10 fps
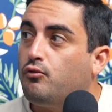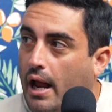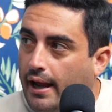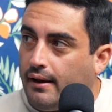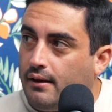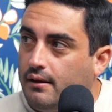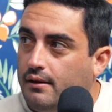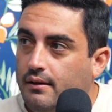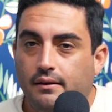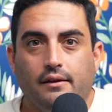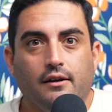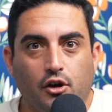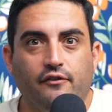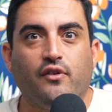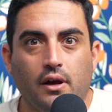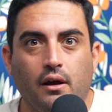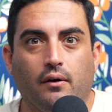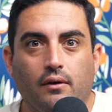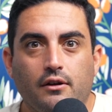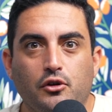Right. Good for
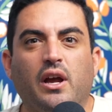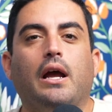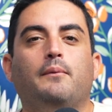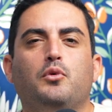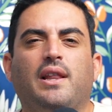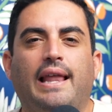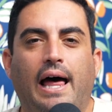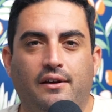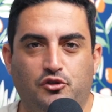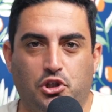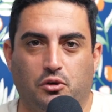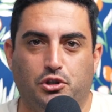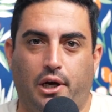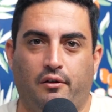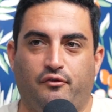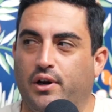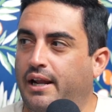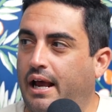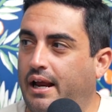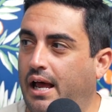you. You can come to a live show,
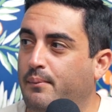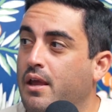jaredfreid.com.